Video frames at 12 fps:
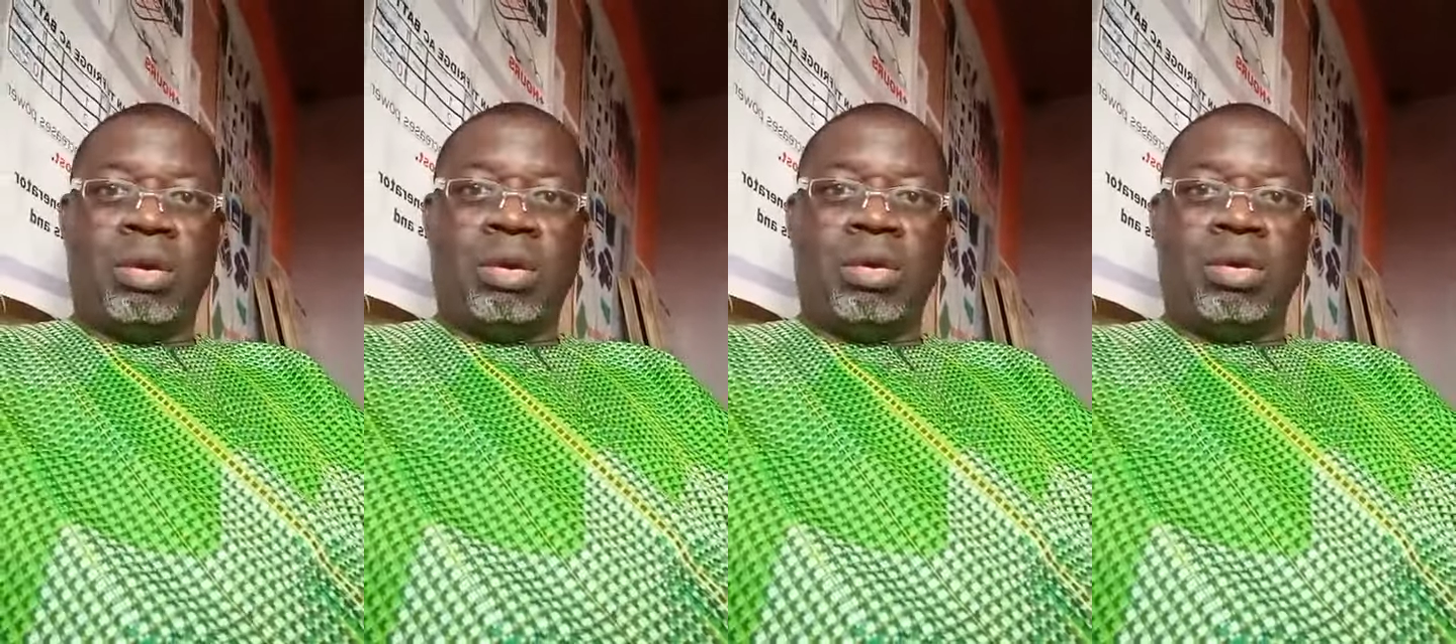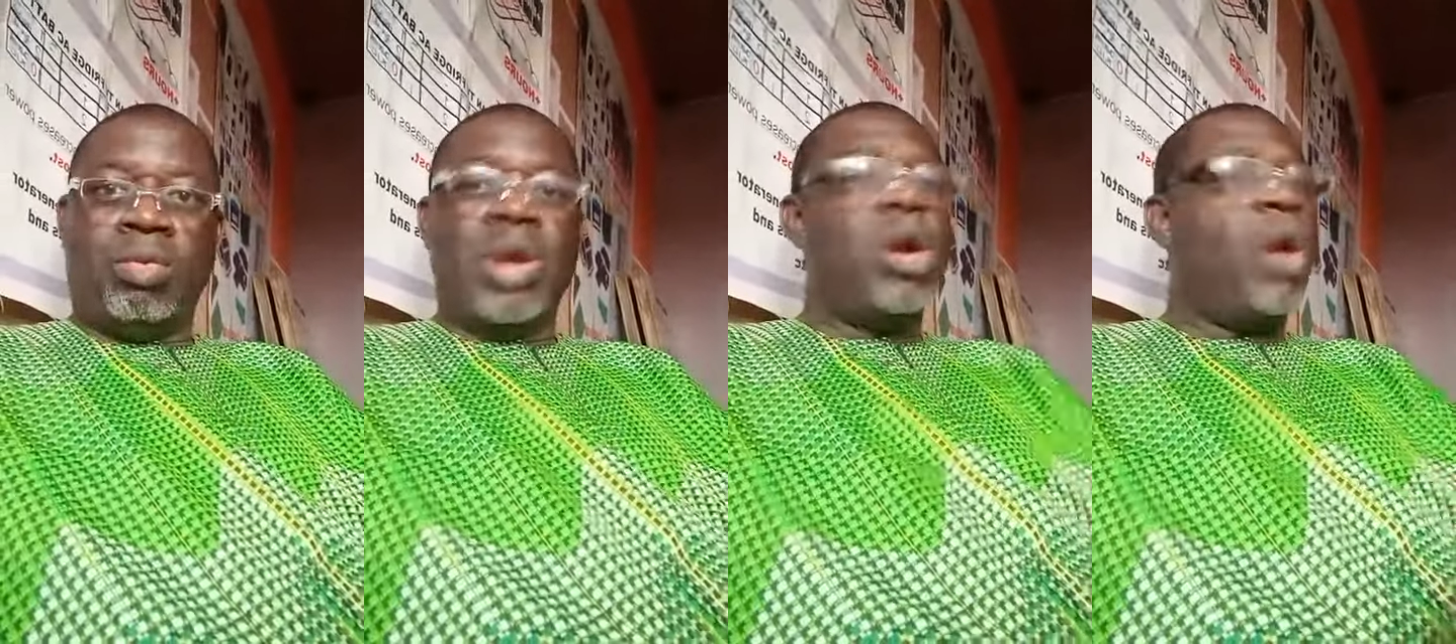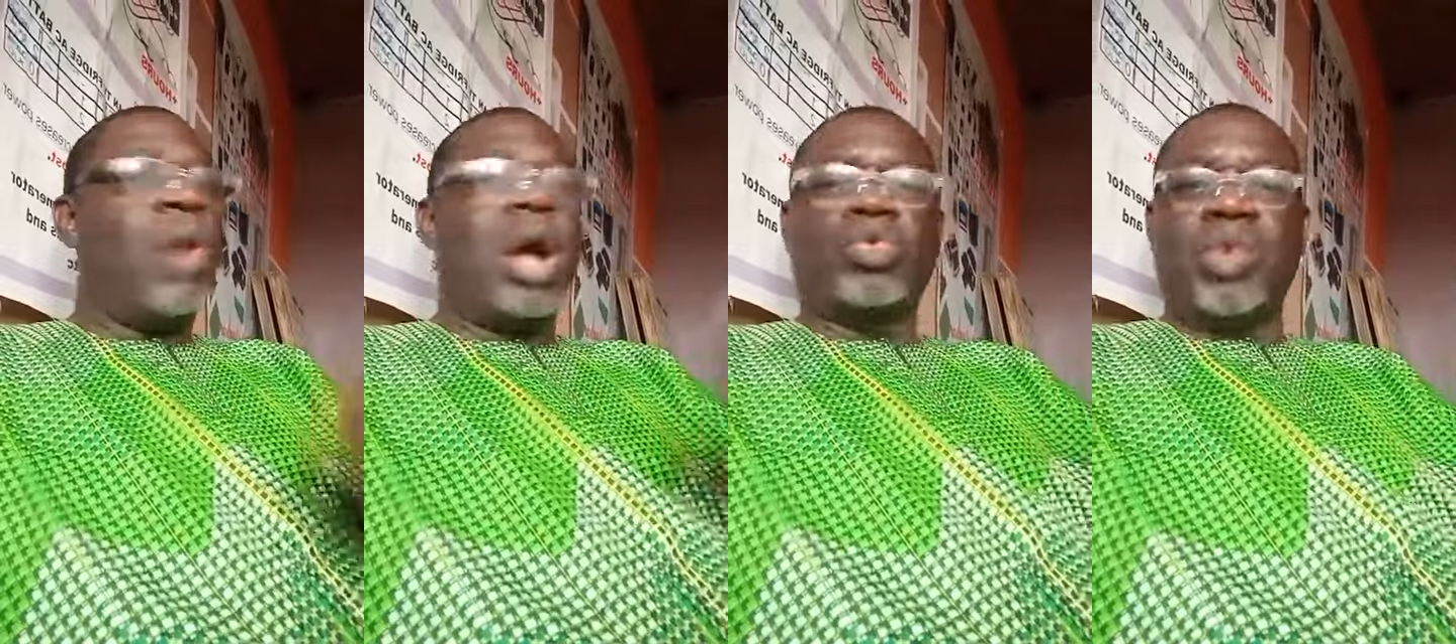We know
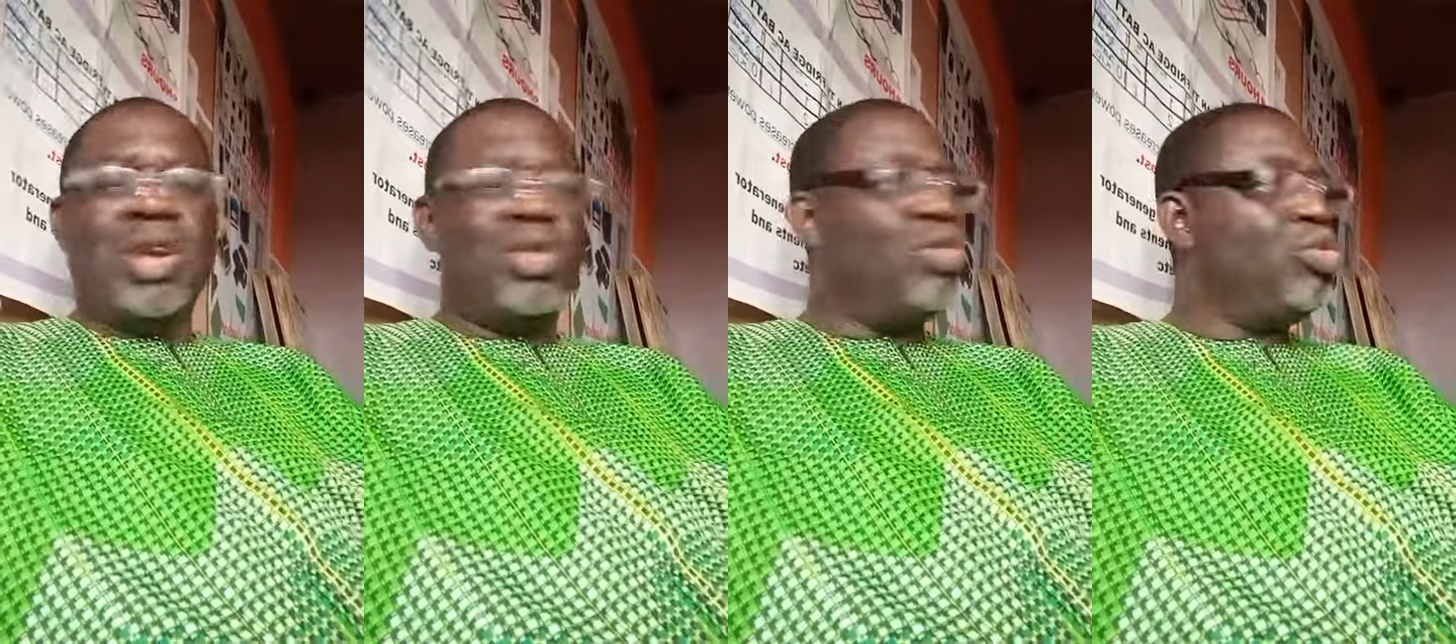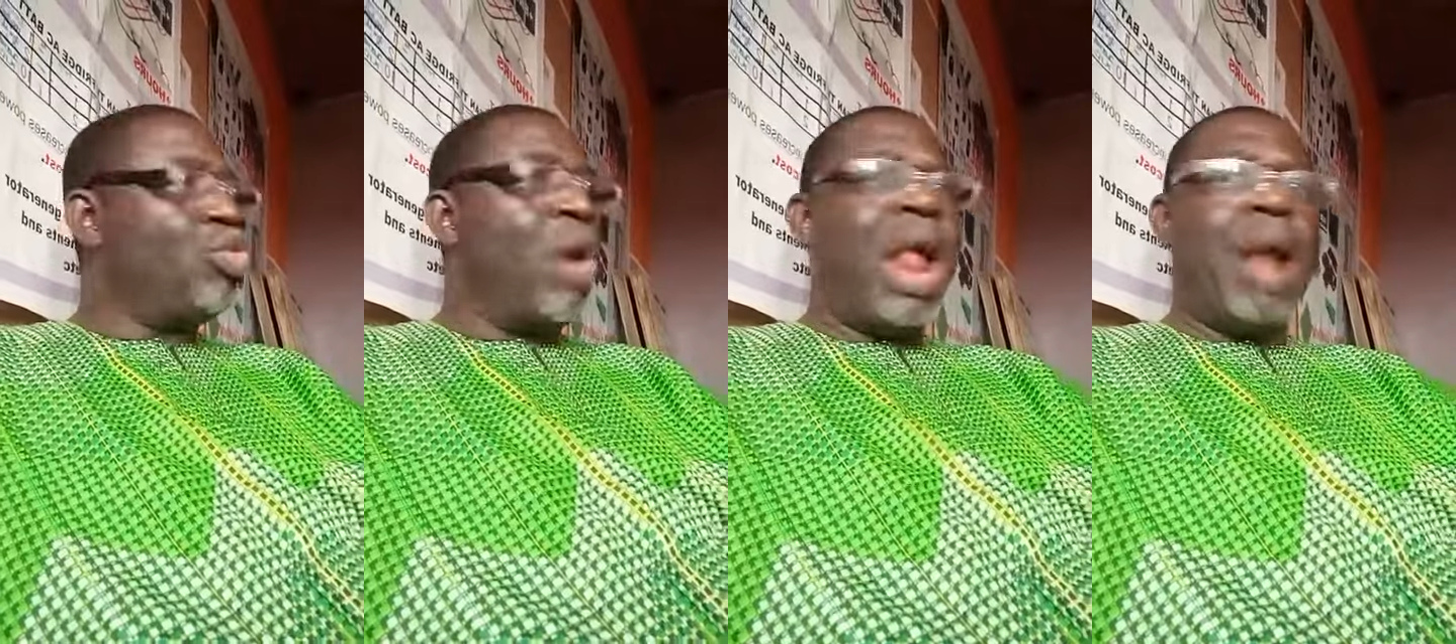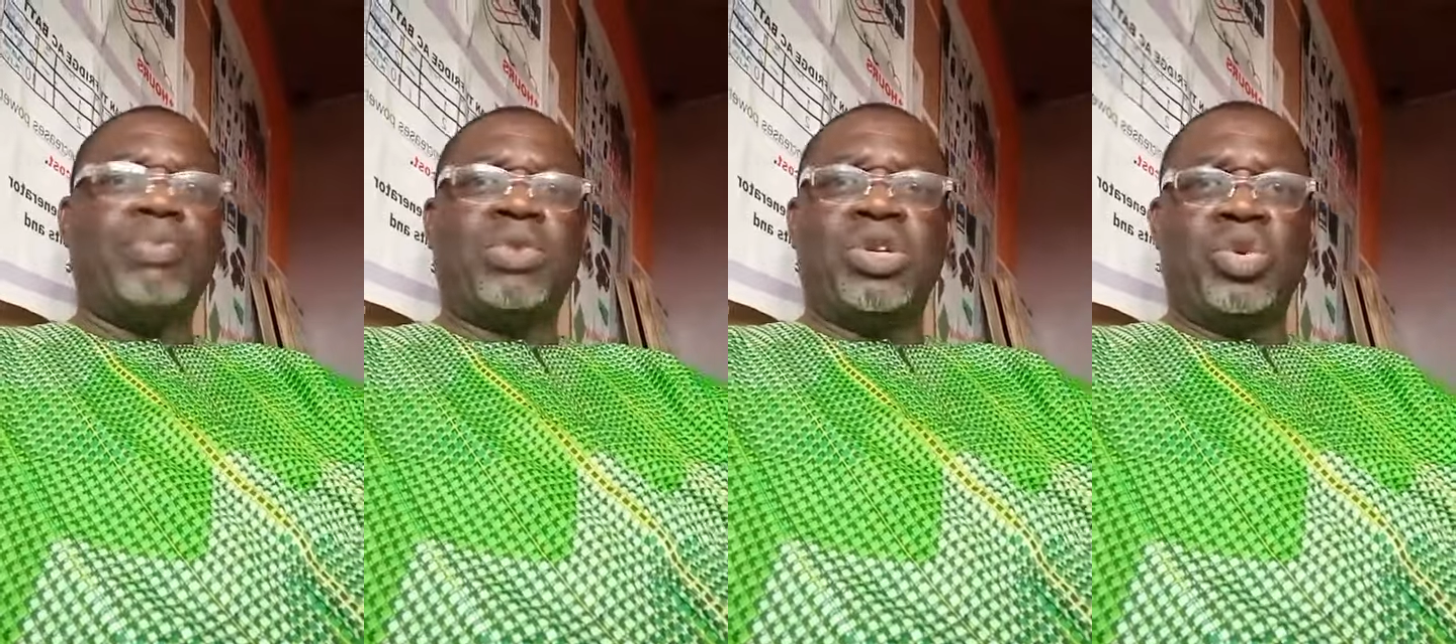what we do to help
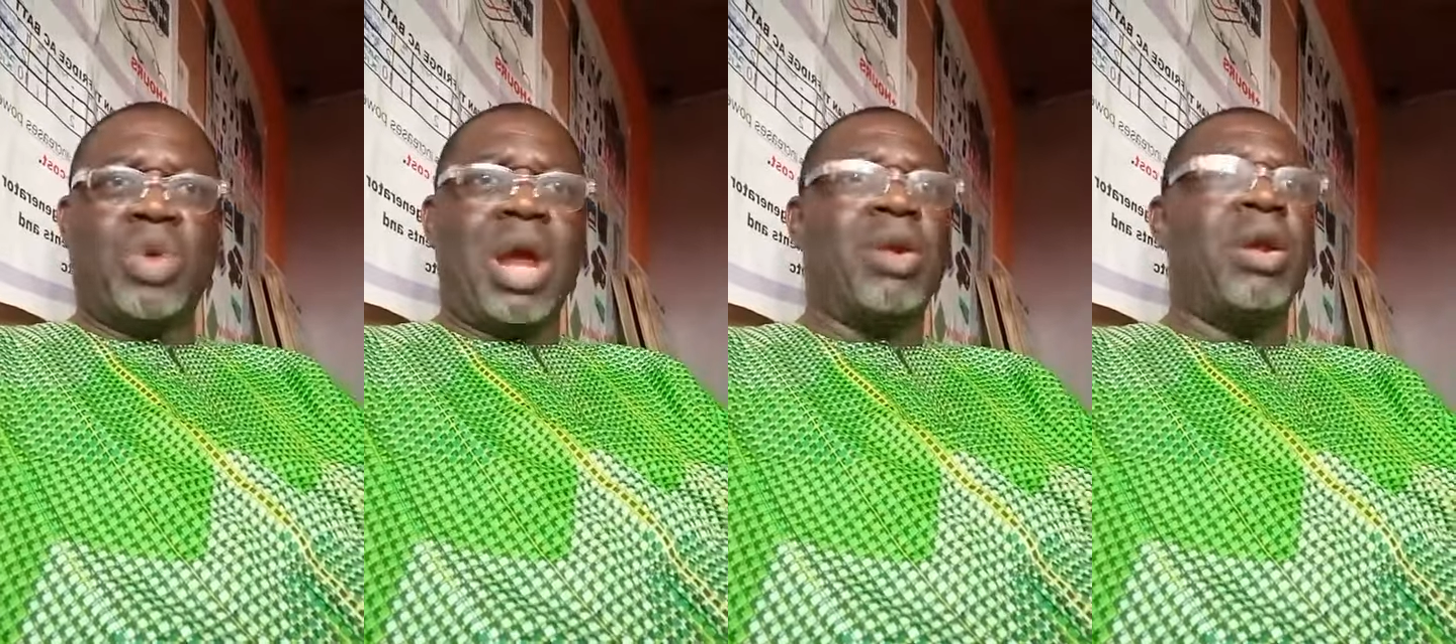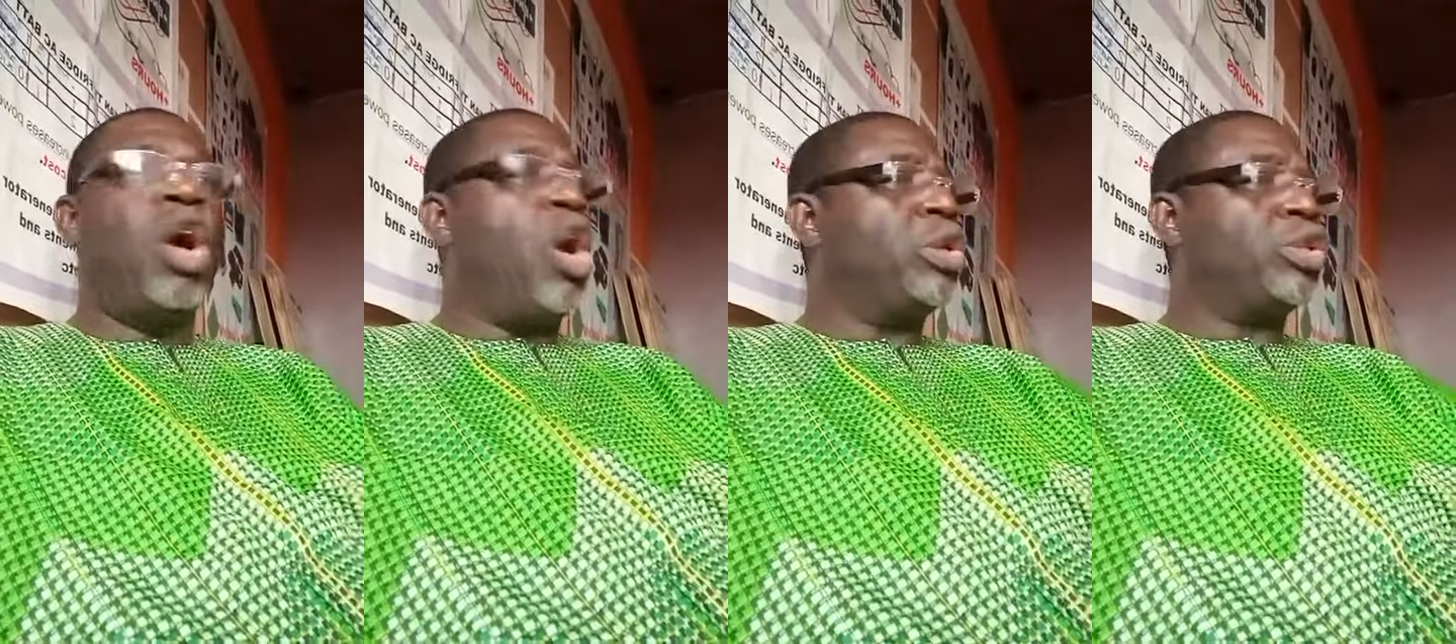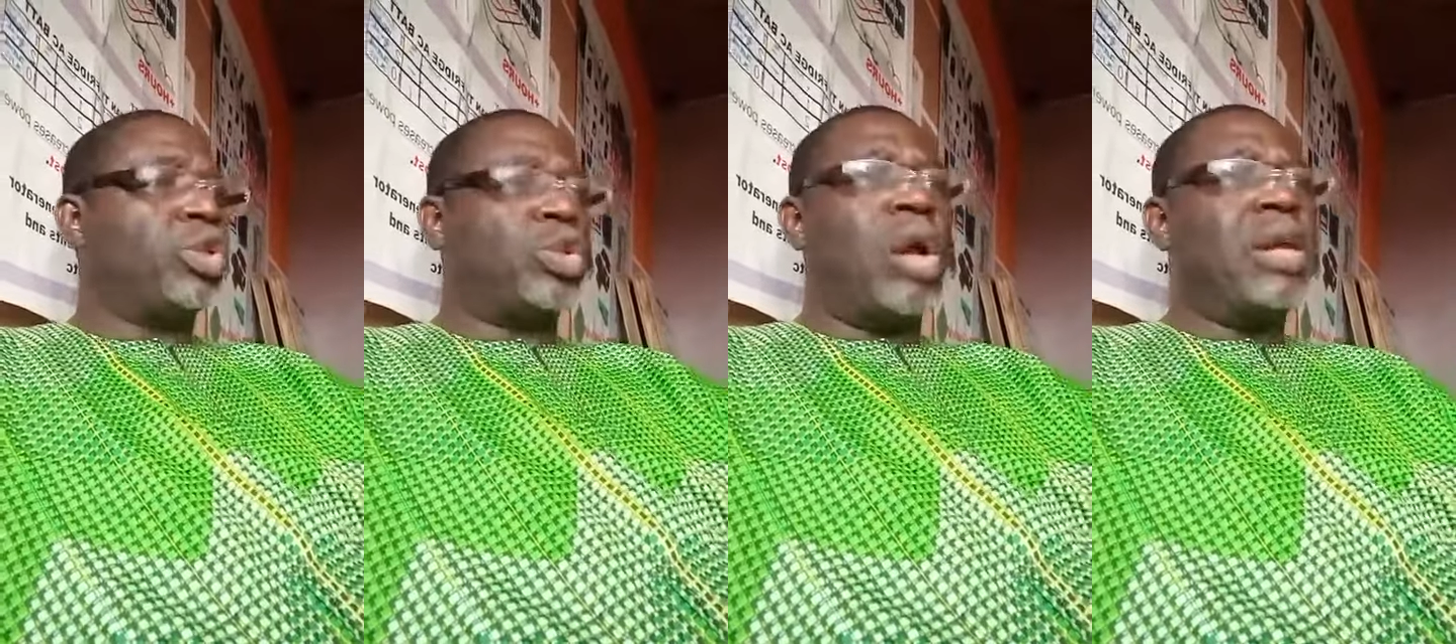children on
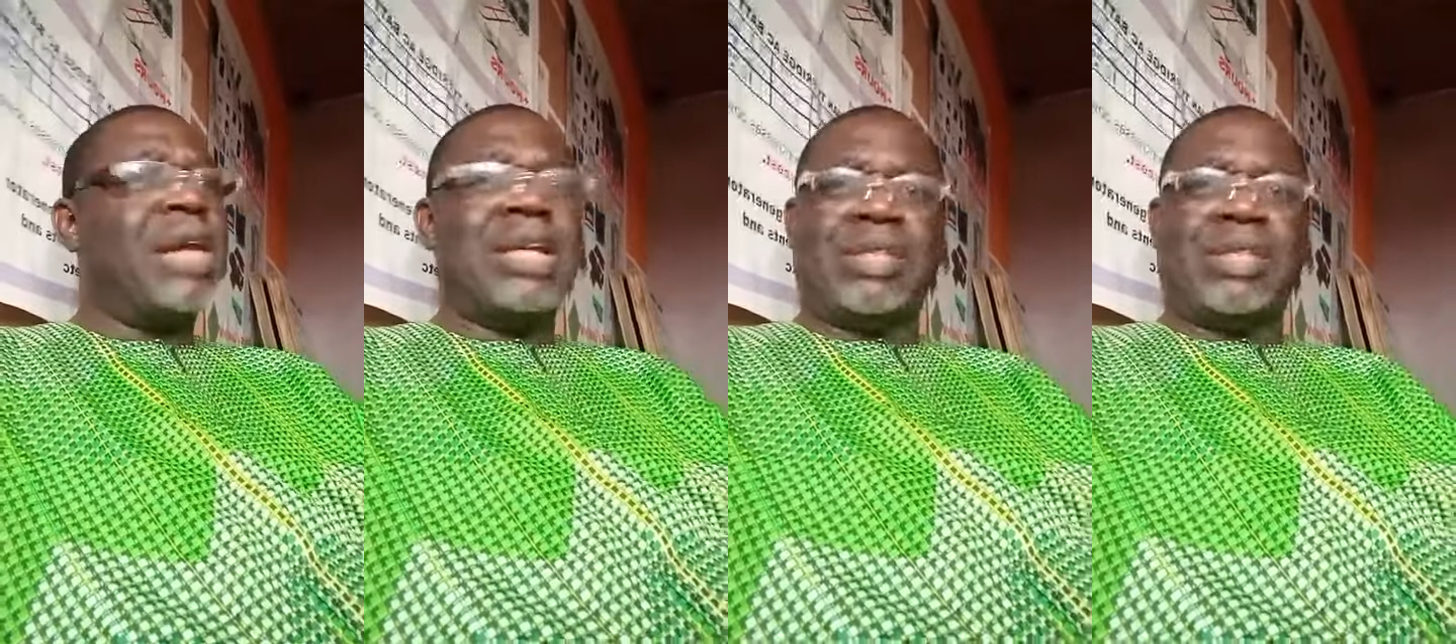Sundays.